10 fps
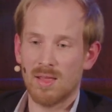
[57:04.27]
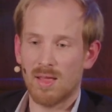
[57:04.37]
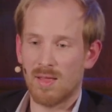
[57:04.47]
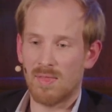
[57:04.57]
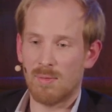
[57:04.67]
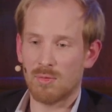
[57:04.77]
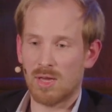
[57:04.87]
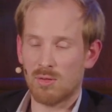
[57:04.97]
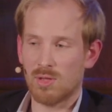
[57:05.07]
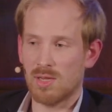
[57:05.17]
that was
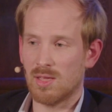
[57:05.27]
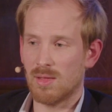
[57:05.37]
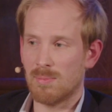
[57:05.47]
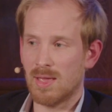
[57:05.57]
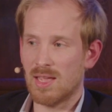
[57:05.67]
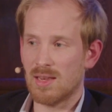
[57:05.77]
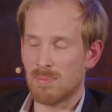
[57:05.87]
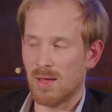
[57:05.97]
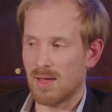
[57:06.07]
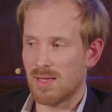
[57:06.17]
actually
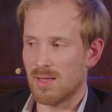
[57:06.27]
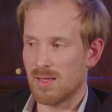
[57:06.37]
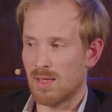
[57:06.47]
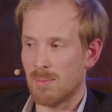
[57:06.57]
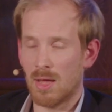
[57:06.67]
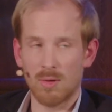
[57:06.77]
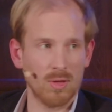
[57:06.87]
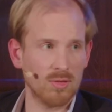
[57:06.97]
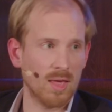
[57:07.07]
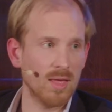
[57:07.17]
made by
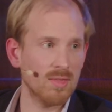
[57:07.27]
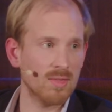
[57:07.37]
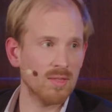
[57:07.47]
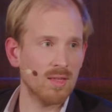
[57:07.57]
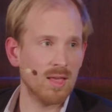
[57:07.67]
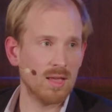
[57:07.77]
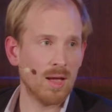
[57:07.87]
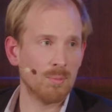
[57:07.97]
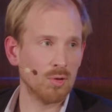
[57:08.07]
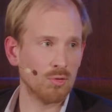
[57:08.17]
Emmanuel Saez and
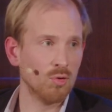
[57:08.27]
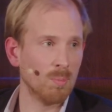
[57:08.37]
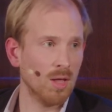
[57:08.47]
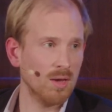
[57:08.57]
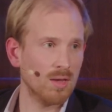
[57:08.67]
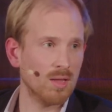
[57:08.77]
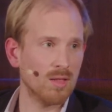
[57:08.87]
Gabriel Zucman,